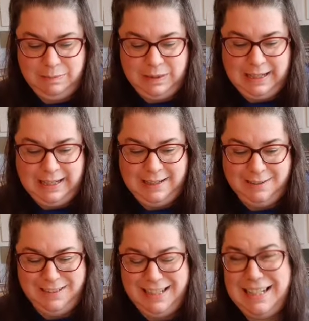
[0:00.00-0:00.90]
But uh,
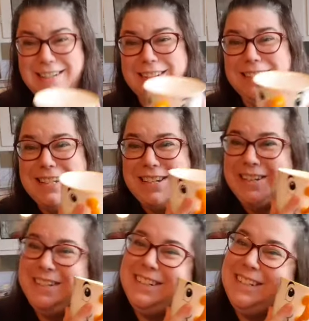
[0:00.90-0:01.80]
I'm doing
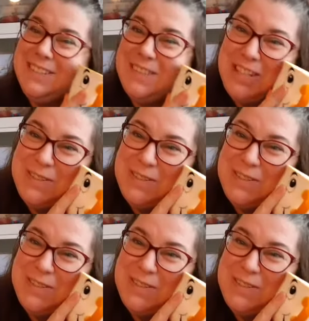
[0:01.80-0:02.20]
right now.